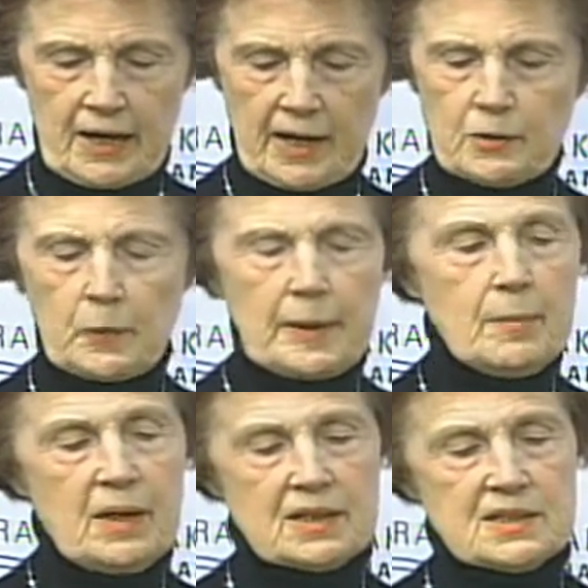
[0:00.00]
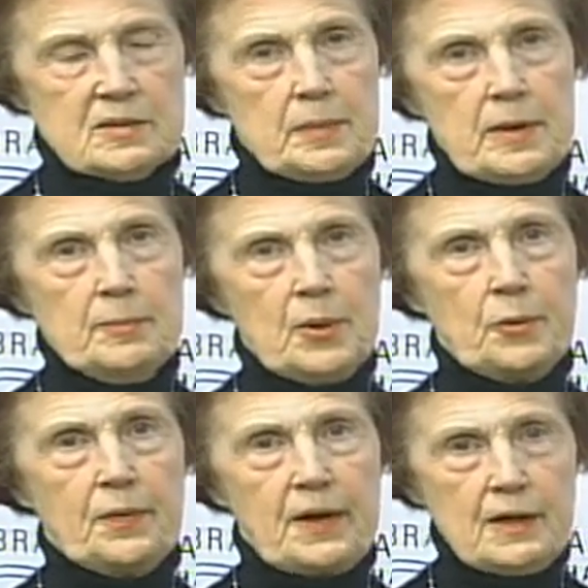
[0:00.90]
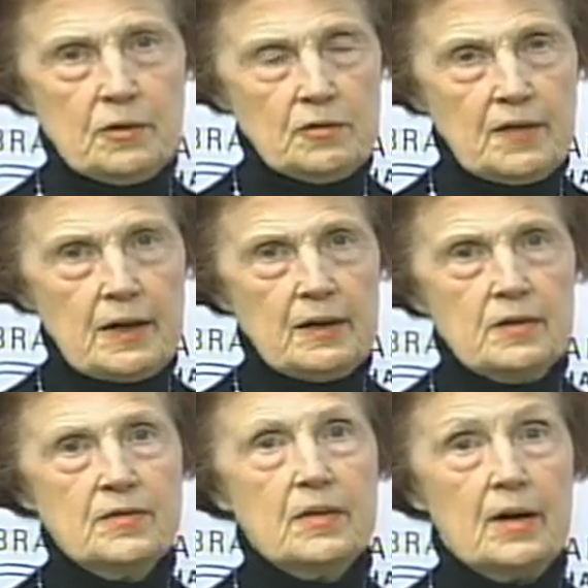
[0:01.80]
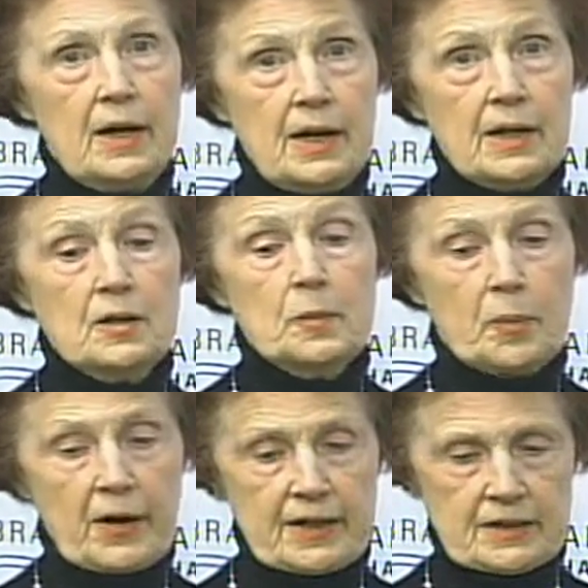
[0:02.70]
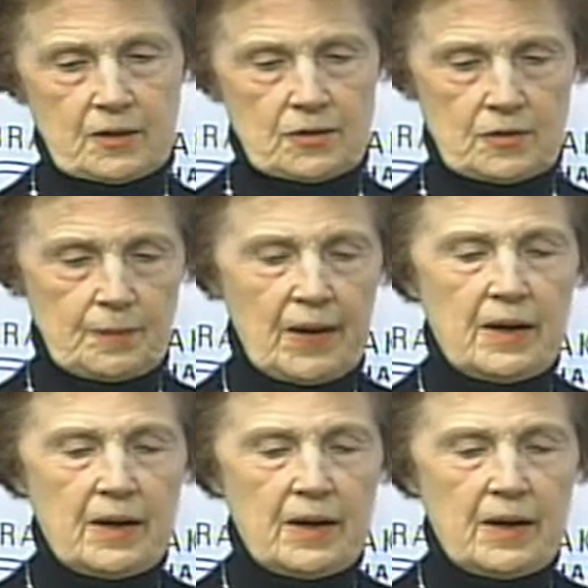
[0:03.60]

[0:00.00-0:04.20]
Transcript: and we must be both innovative and practical